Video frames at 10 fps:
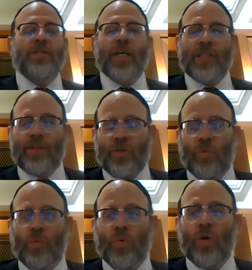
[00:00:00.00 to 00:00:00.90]
adjacent to
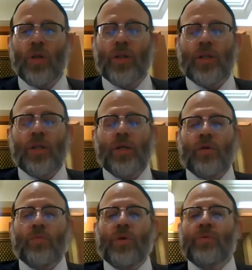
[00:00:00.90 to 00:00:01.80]
the wall,
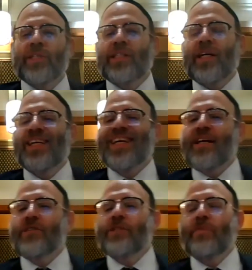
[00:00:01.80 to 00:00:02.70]
where we said
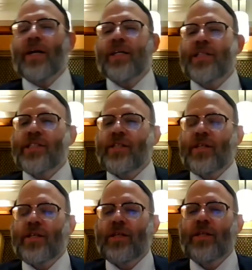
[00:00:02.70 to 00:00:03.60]
airspace,